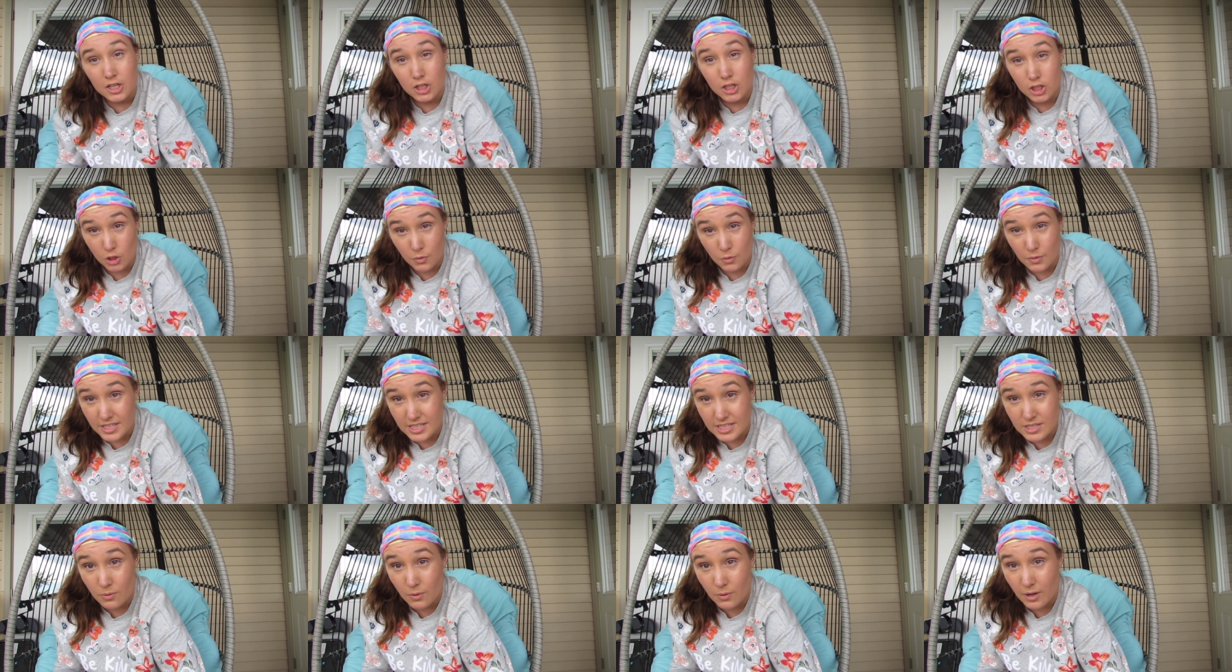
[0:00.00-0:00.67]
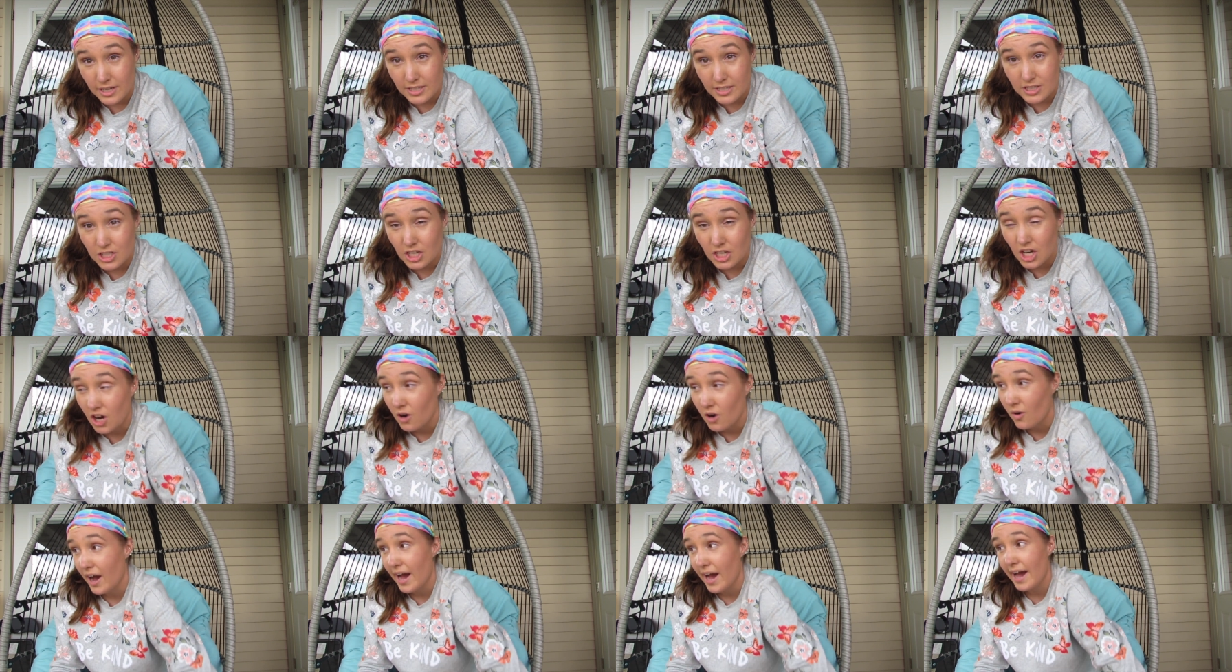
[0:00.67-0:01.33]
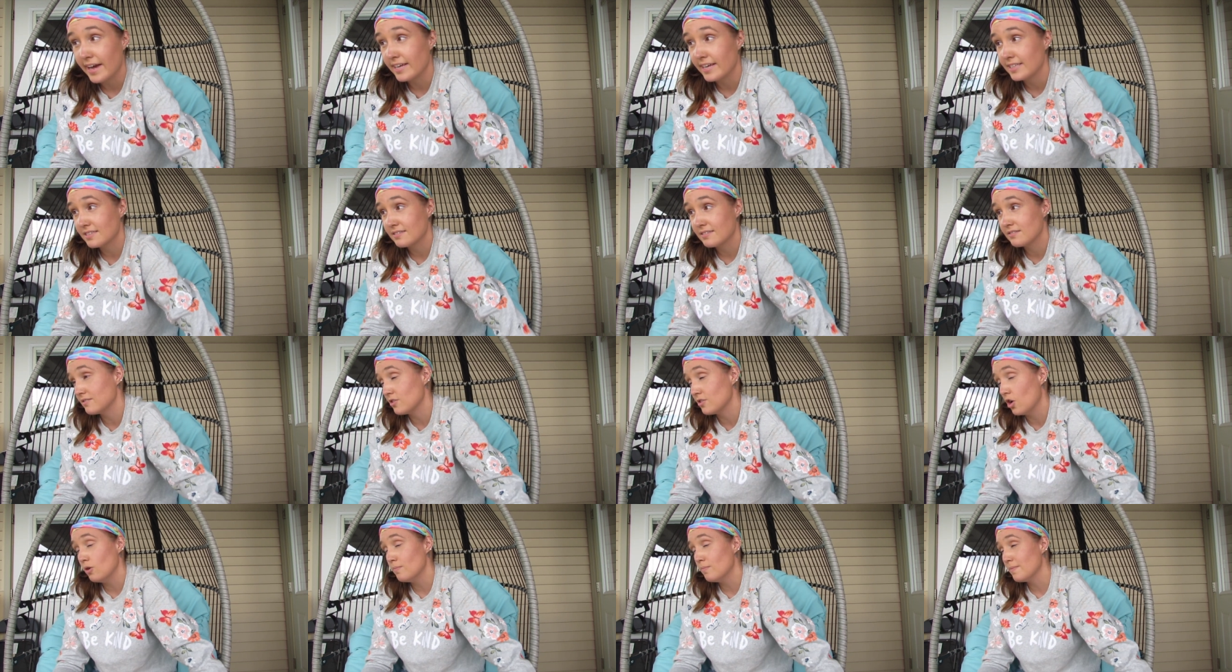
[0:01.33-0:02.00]
Clarissa wanted to go. I
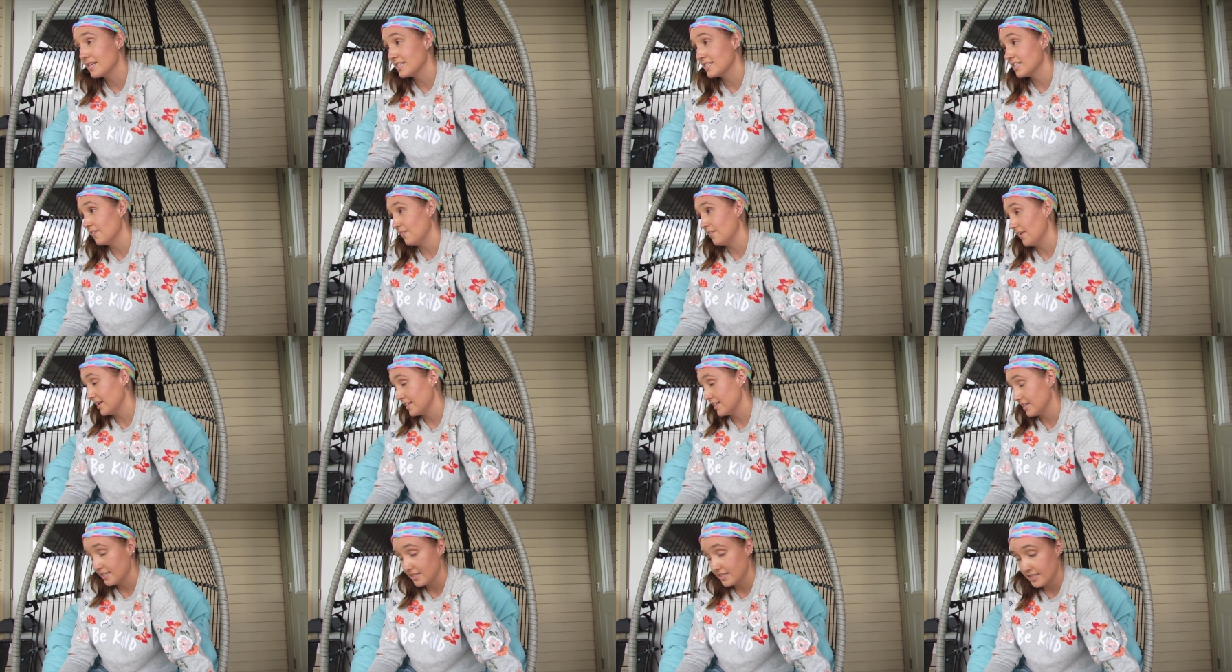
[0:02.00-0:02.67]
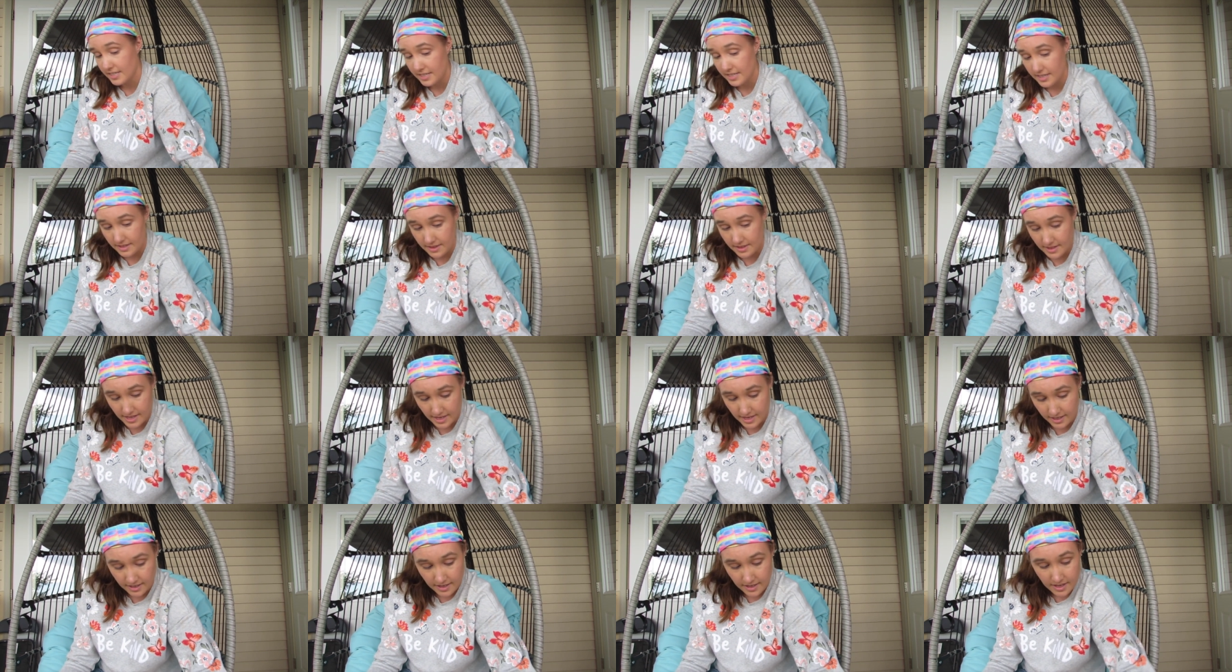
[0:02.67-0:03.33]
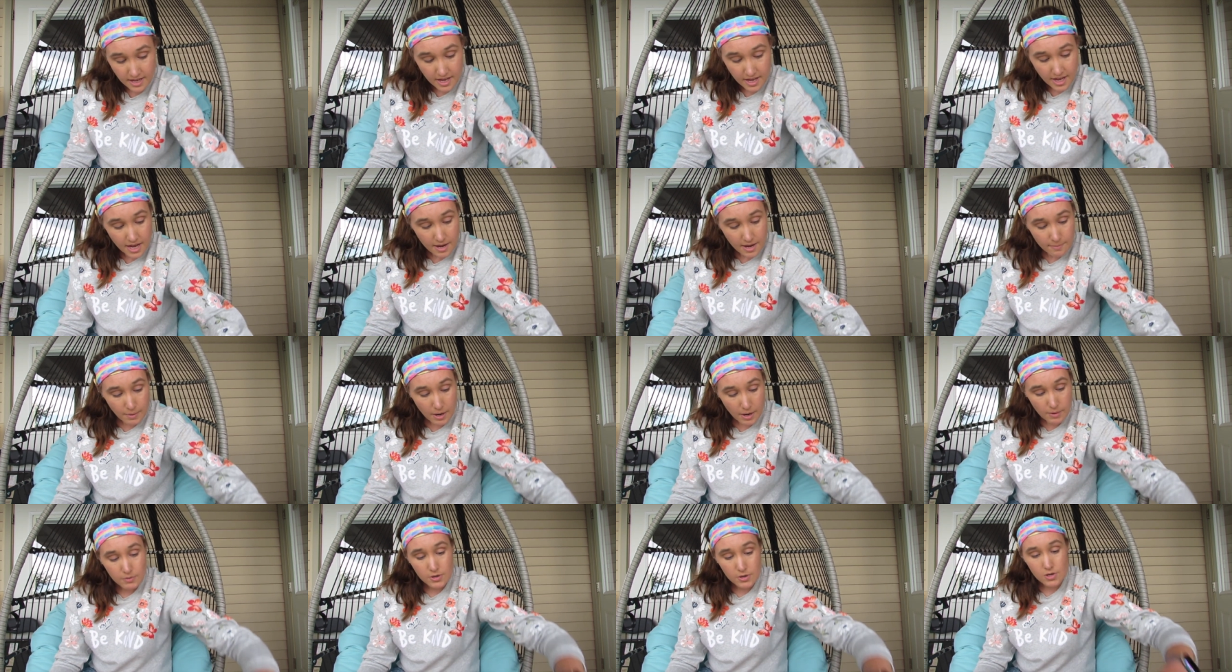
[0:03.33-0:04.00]
told myself I didn't need anything,
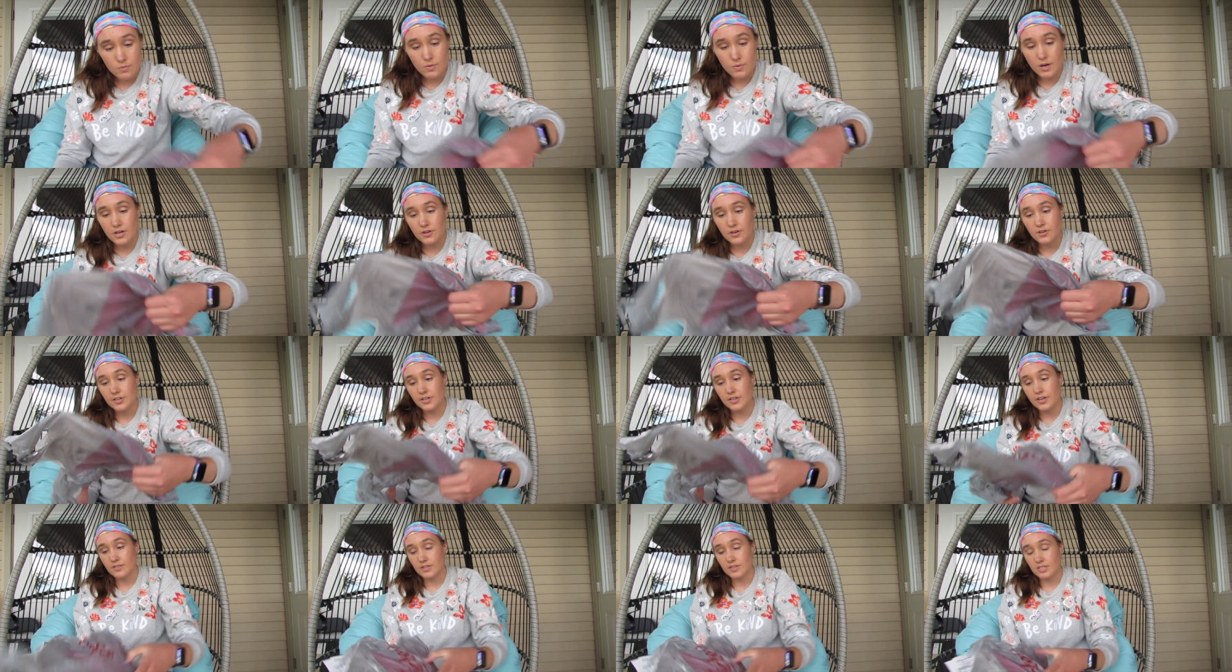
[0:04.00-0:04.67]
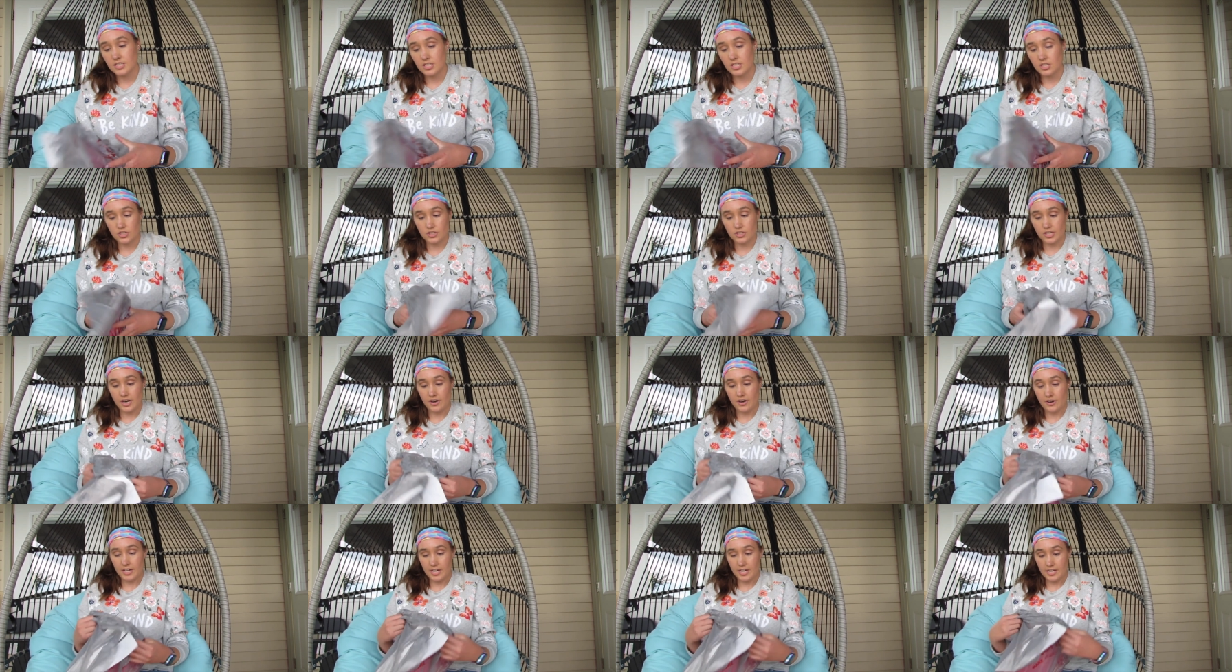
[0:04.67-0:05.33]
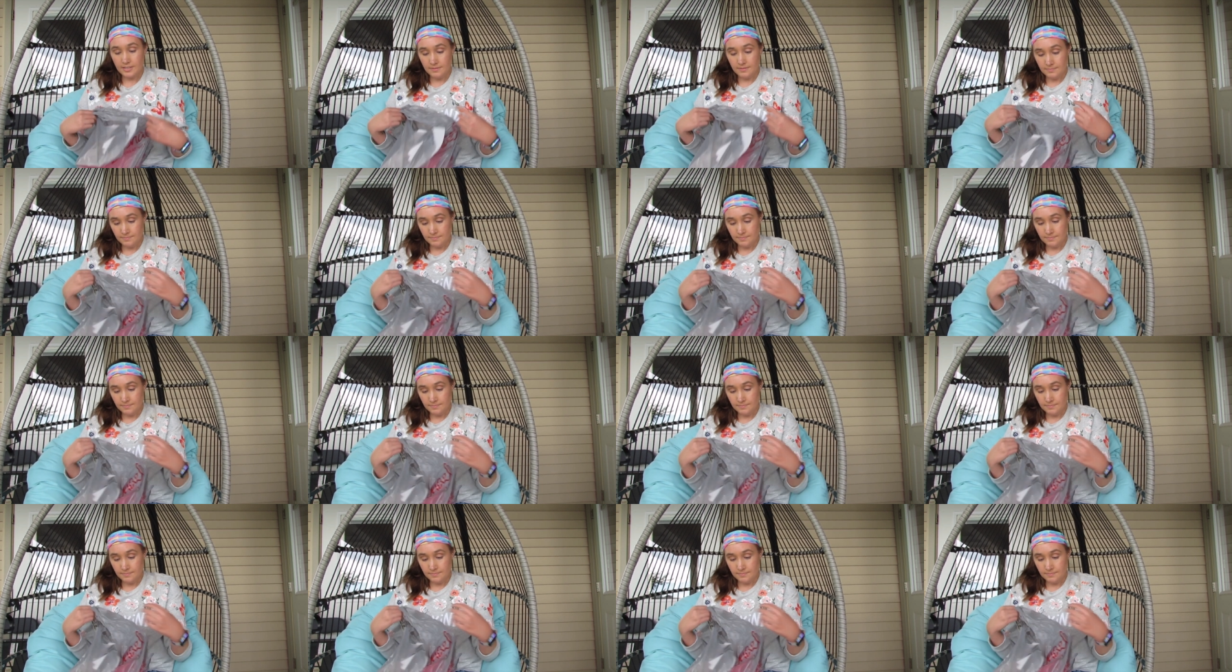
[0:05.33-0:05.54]
but we were wandering around the teacher area,